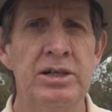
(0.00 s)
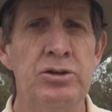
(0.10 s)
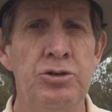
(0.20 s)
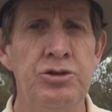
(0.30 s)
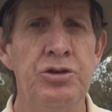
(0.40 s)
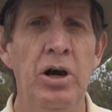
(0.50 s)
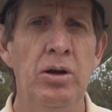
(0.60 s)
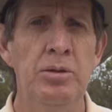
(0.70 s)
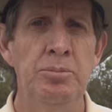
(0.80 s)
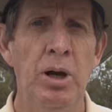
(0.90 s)

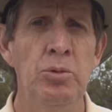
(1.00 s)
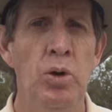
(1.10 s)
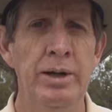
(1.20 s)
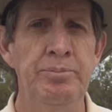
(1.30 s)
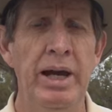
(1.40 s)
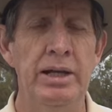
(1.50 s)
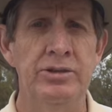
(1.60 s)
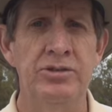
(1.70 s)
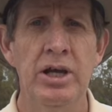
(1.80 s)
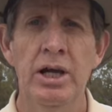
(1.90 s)
control my white
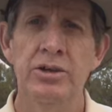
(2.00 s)
balance,